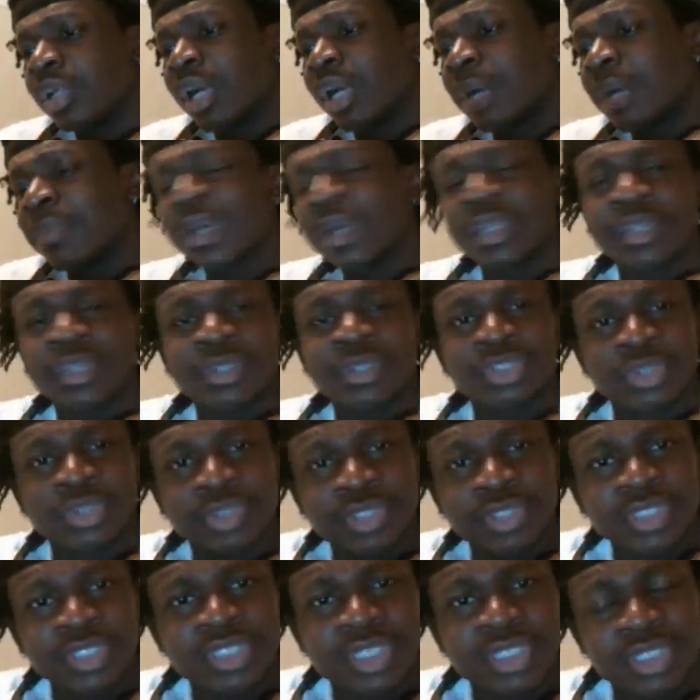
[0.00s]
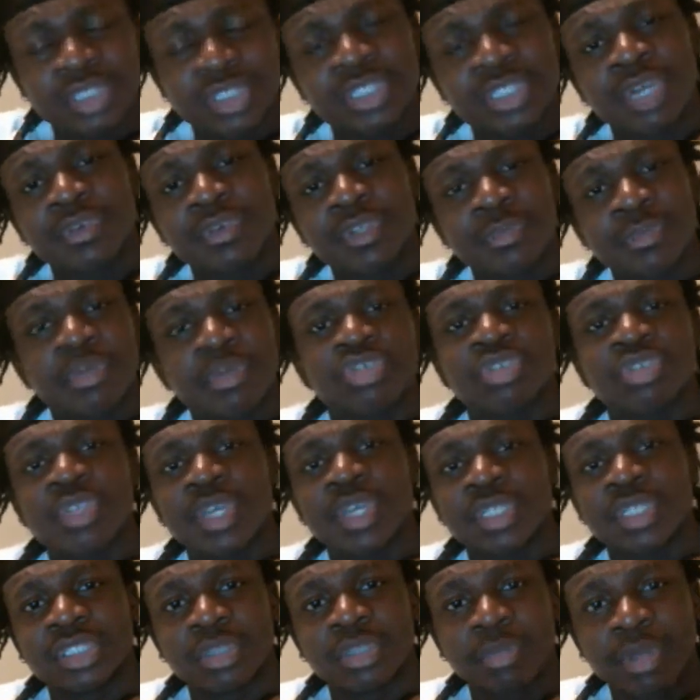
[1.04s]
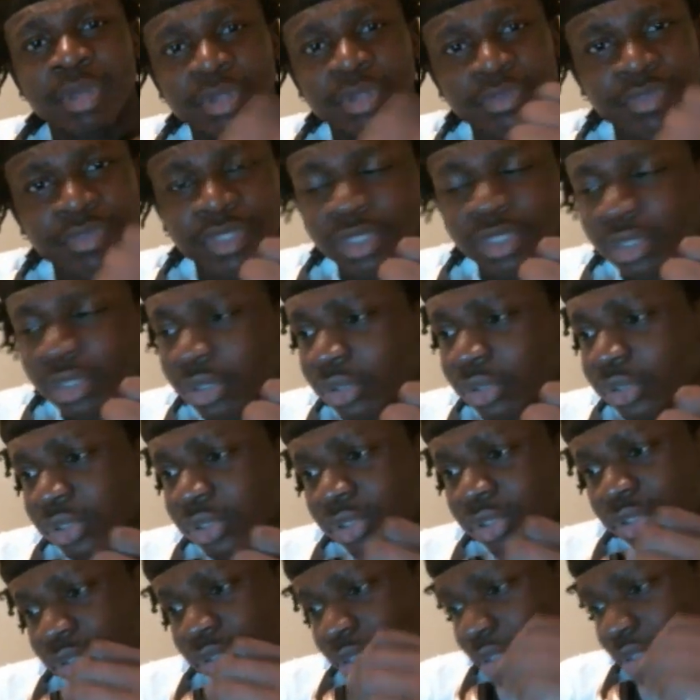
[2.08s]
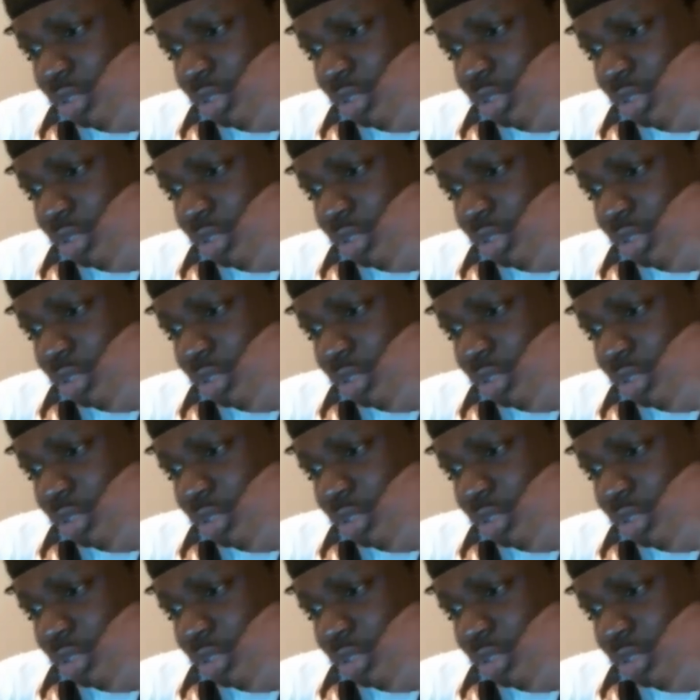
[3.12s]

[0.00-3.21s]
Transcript: I'm not gonna get into the details because I already mentioned that in some other videos.